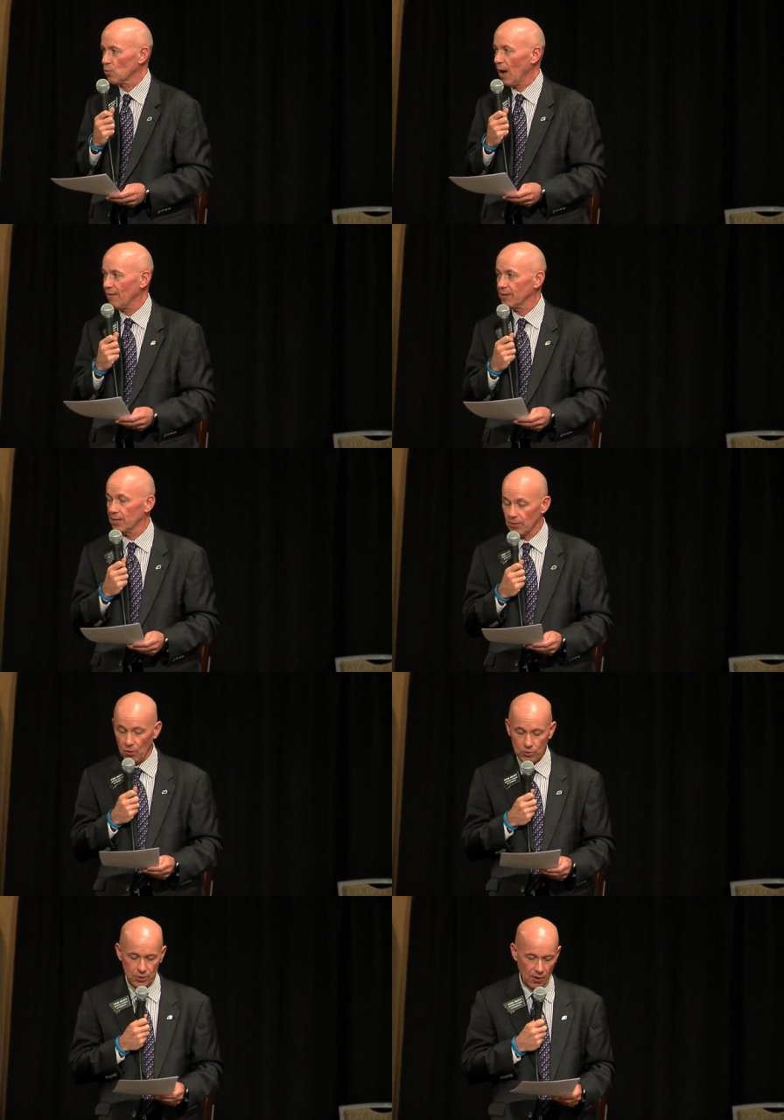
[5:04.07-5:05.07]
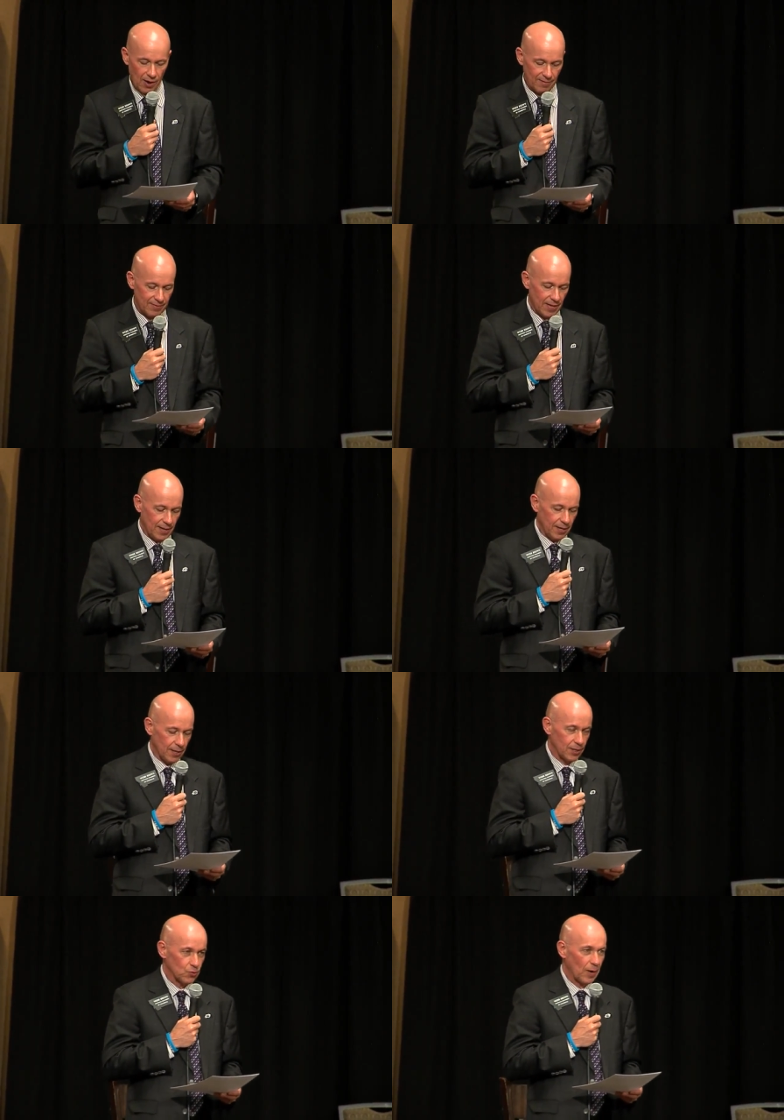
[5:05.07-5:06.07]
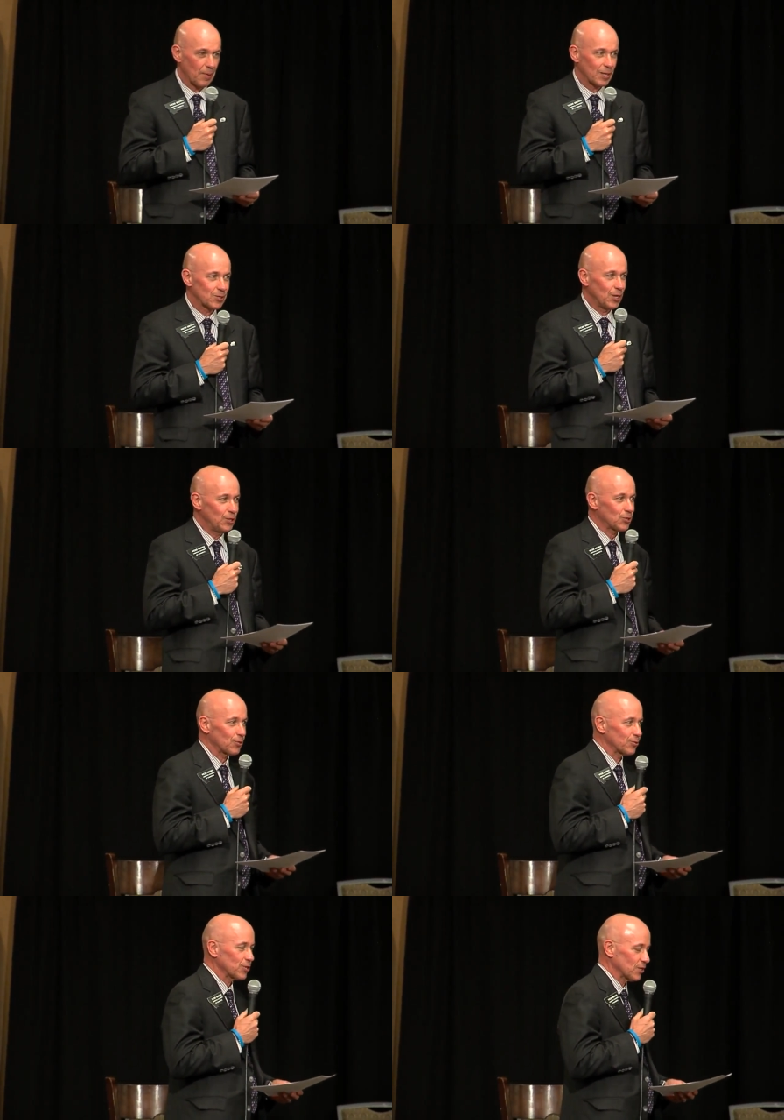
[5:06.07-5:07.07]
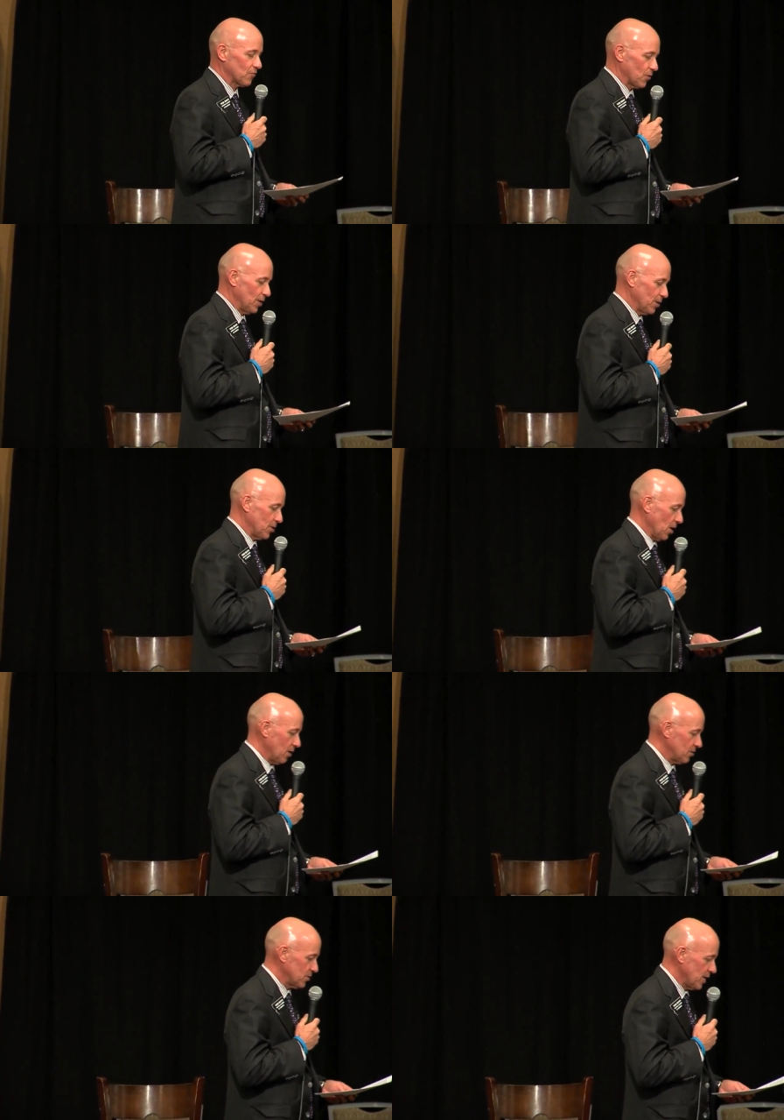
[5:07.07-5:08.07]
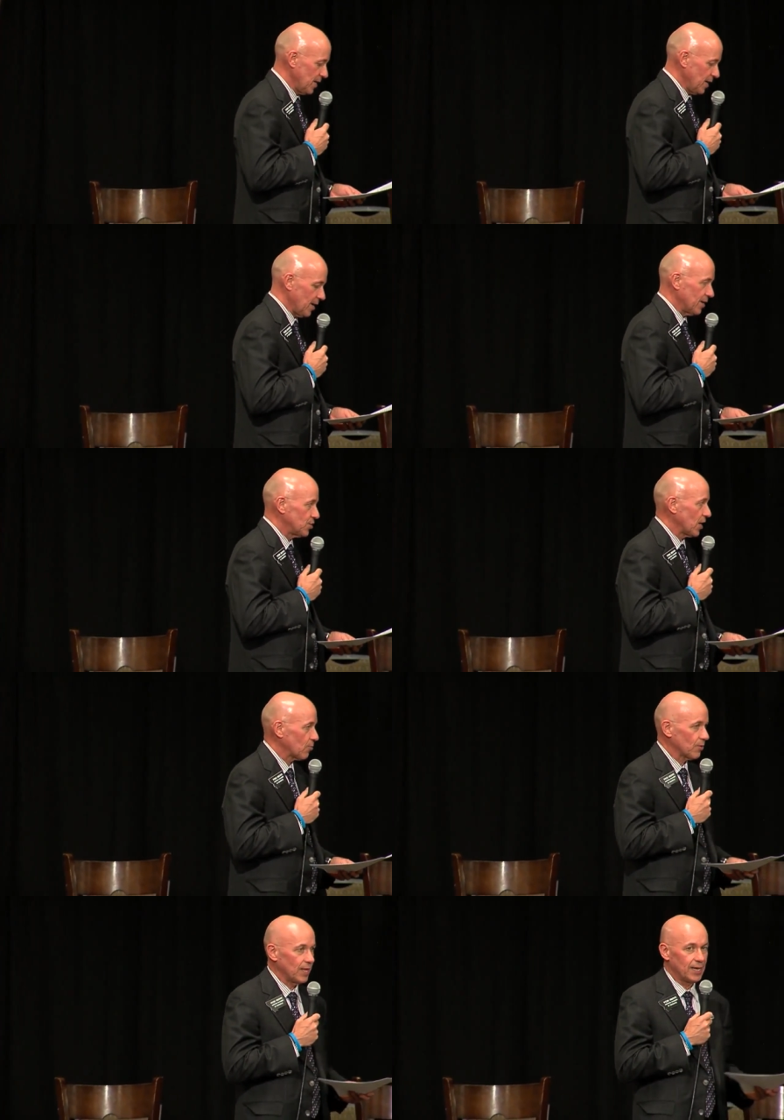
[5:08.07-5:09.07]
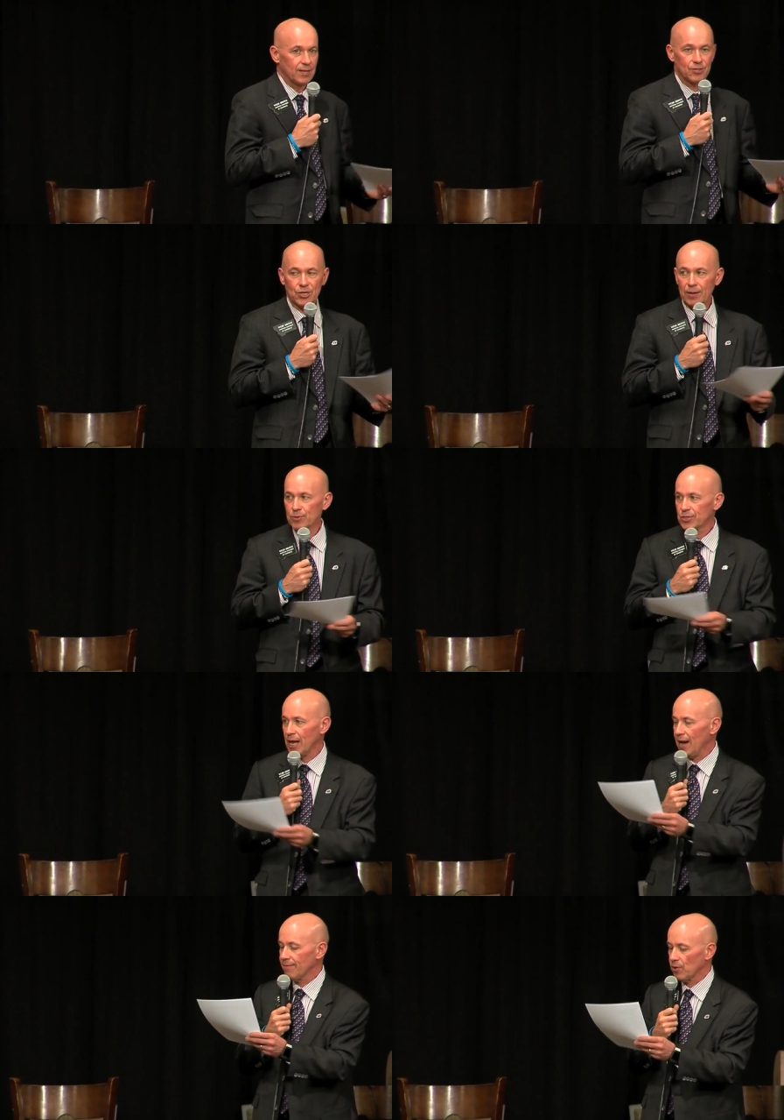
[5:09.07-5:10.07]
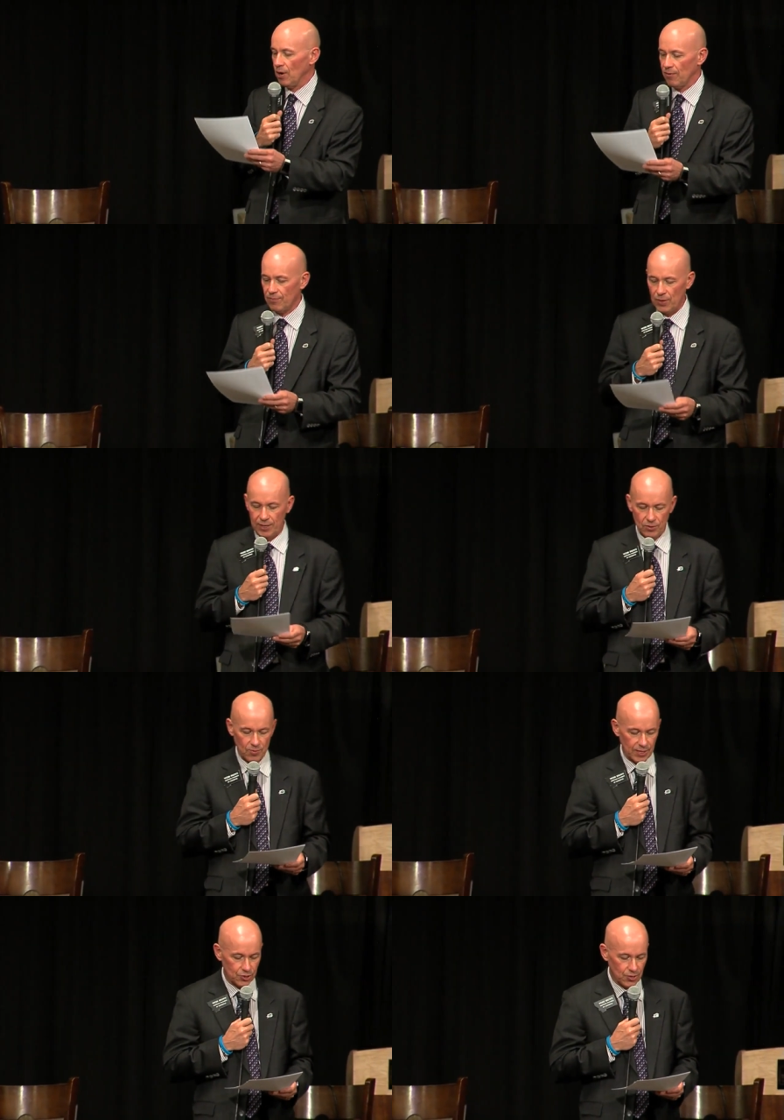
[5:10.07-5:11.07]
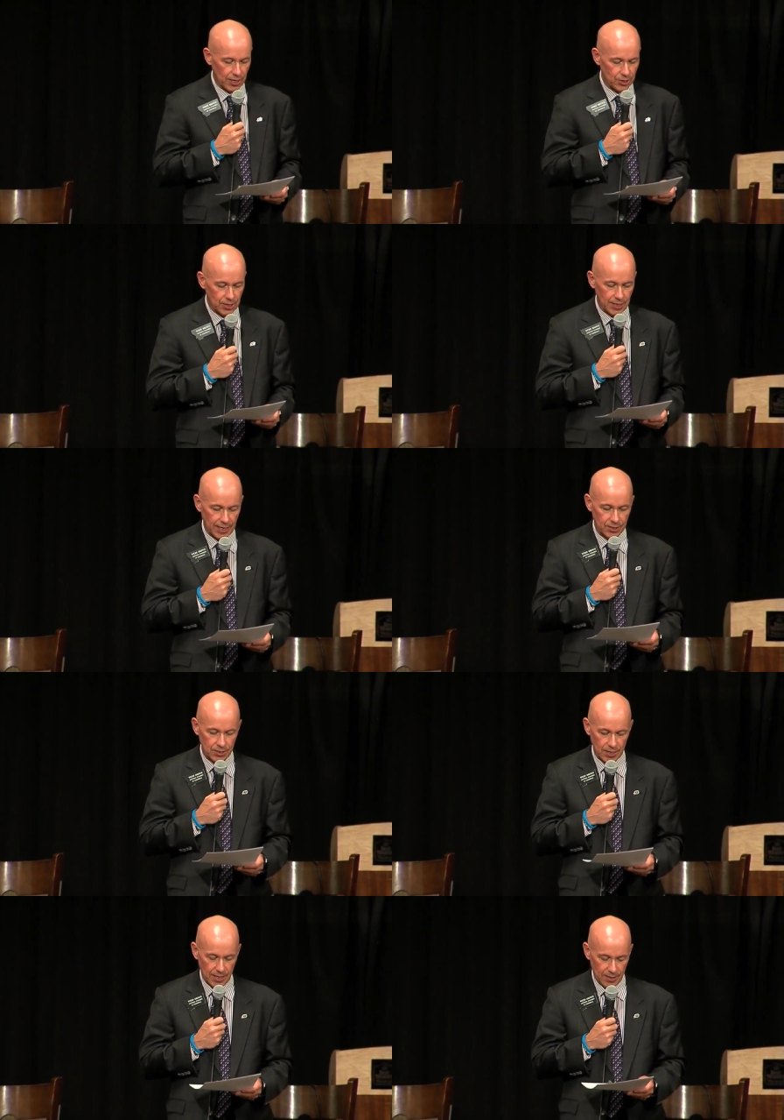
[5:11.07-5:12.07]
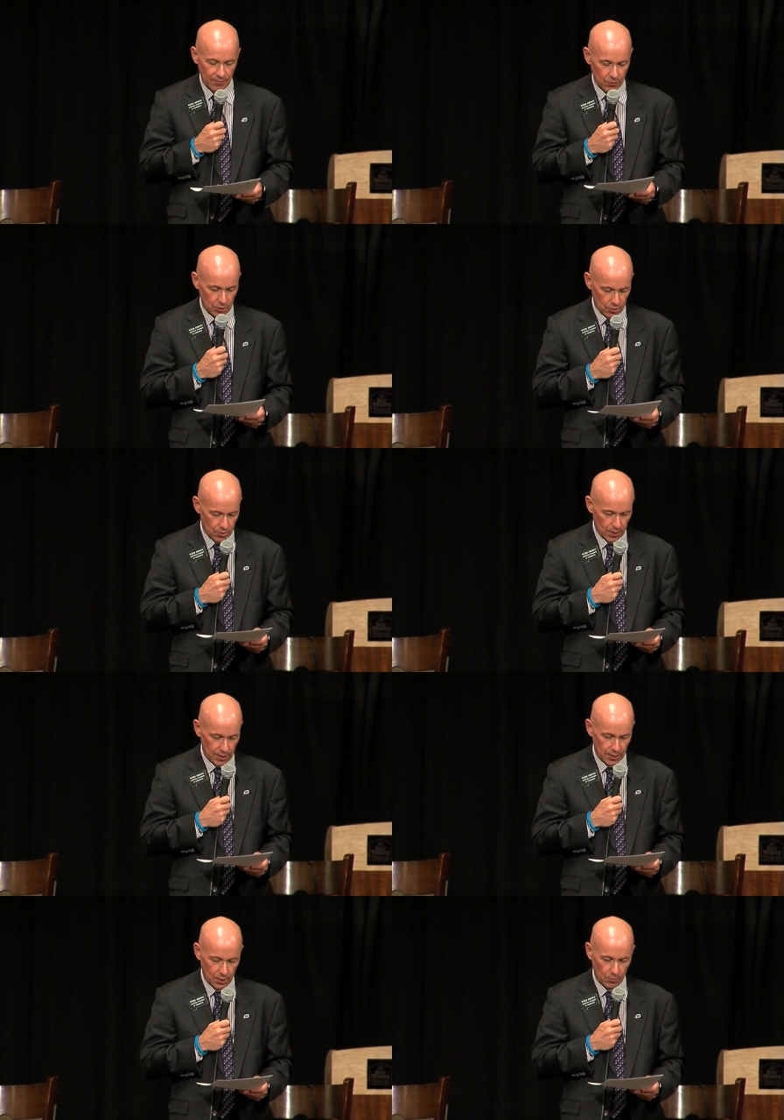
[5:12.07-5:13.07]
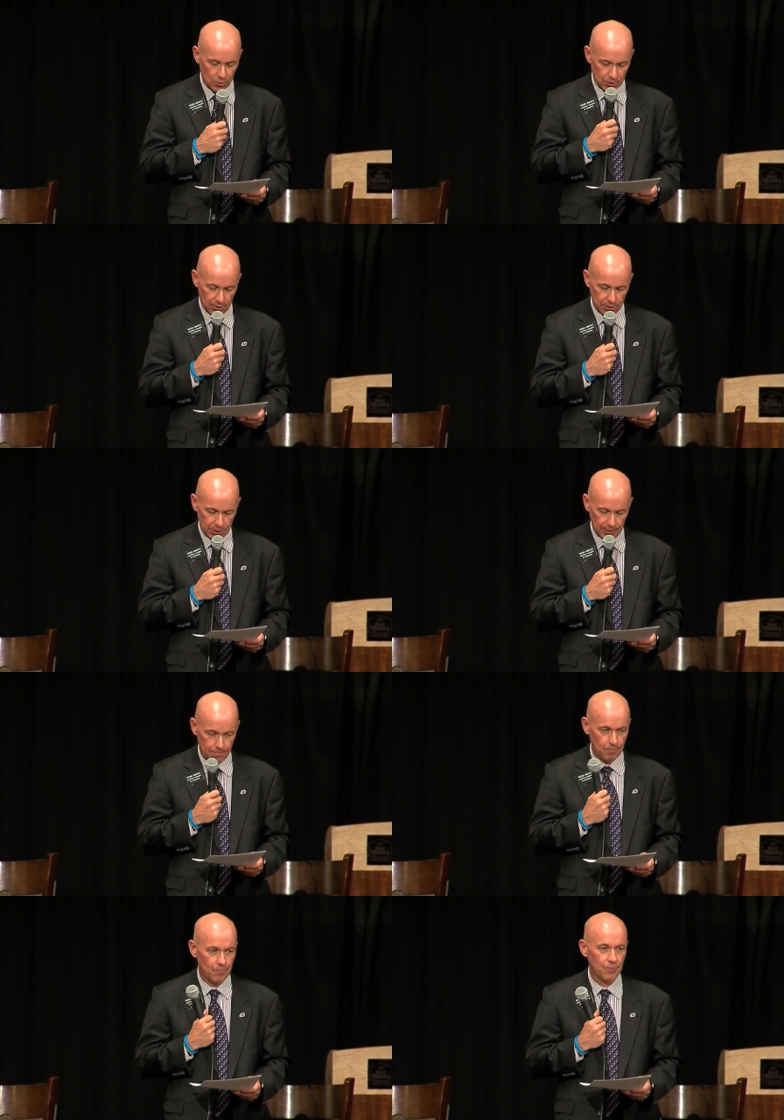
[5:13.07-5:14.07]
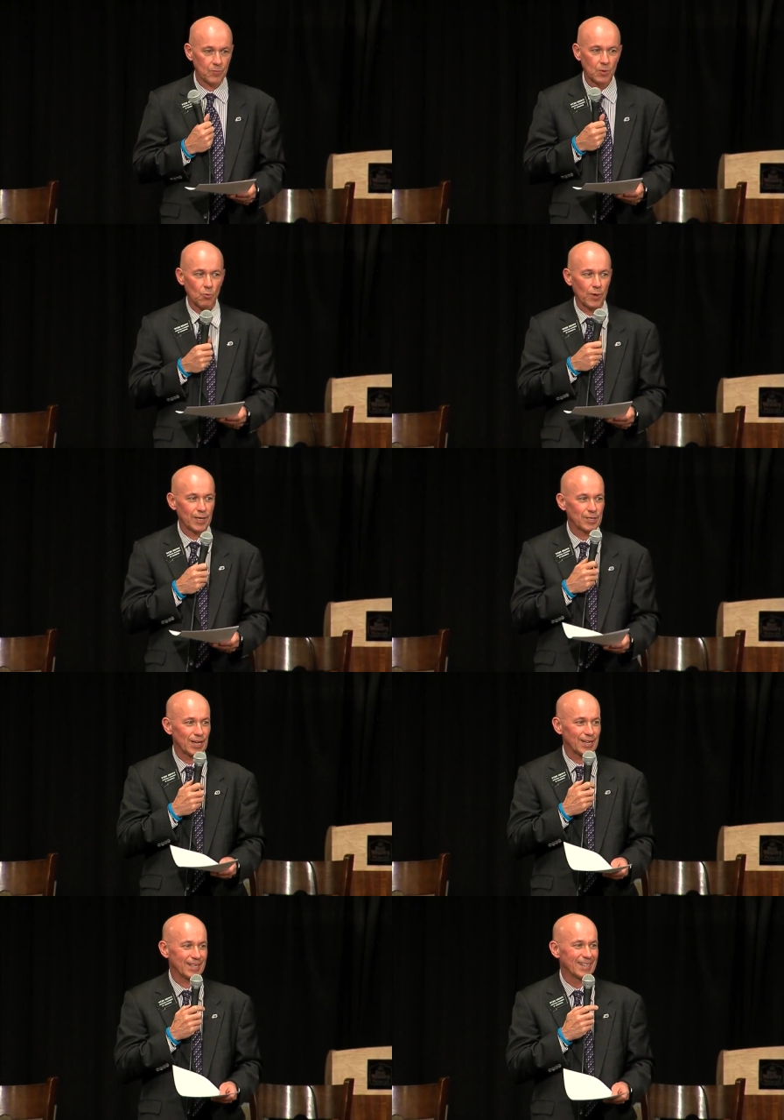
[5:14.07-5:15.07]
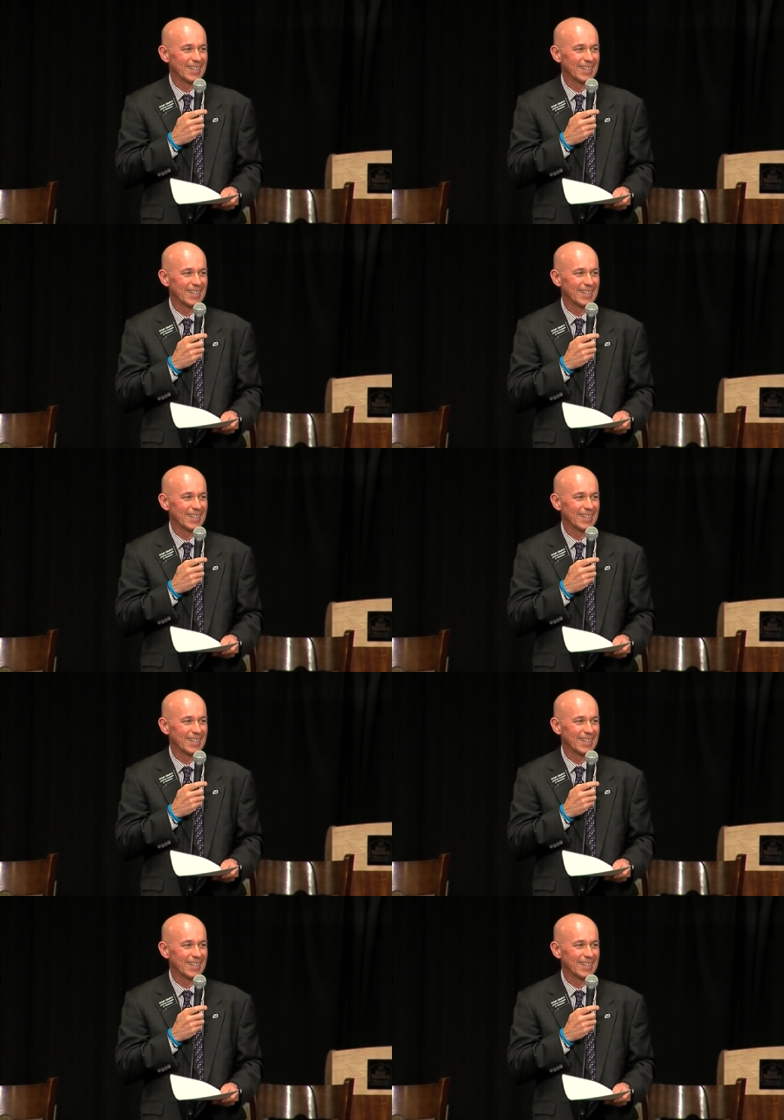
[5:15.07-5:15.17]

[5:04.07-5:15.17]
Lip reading: we're raffling those off, $20 each or 6 for $100. Check with any of the chamber staff or out front at the registration desk for your almost guaranteed winning ticket.